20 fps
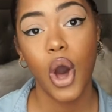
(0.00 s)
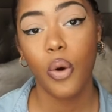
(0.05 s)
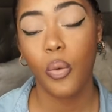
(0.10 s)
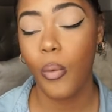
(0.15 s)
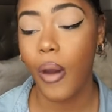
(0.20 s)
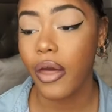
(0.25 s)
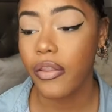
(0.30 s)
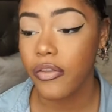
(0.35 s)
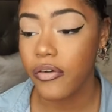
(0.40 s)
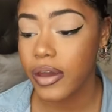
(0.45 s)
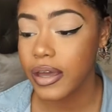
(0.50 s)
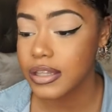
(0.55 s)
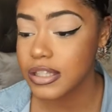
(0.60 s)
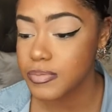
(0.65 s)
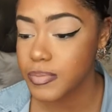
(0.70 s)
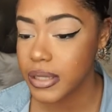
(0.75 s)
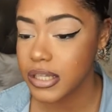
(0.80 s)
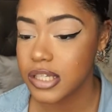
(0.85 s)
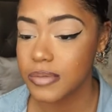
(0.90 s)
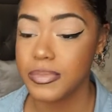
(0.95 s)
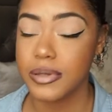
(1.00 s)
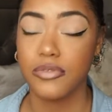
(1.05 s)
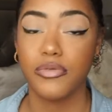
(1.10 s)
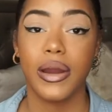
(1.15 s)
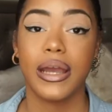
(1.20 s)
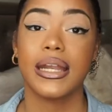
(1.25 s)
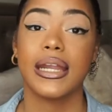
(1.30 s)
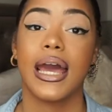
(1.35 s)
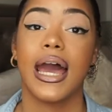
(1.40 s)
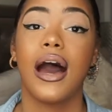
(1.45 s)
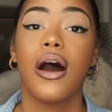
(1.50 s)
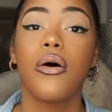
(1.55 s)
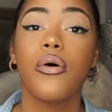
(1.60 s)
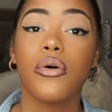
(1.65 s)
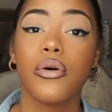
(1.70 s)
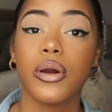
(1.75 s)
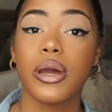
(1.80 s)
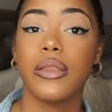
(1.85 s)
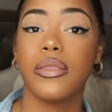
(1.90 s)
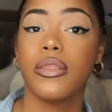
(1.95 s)
whether it's meant to be right now
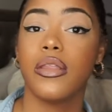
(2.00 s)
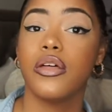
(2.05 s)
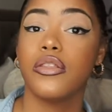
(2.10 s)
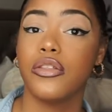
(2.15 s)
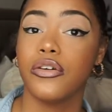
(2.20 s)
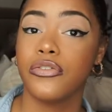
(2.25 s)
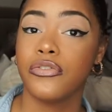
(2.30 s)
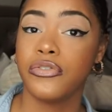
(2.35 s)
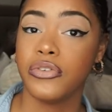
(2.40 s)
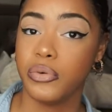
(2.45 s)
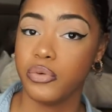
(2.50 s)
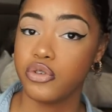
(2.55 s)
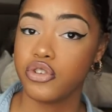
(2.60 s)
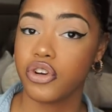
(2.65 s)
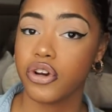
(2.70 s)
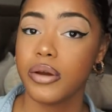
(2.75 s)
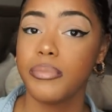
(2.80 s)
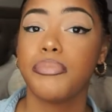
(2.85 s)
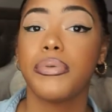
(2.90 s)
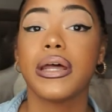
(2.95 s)
or in the future,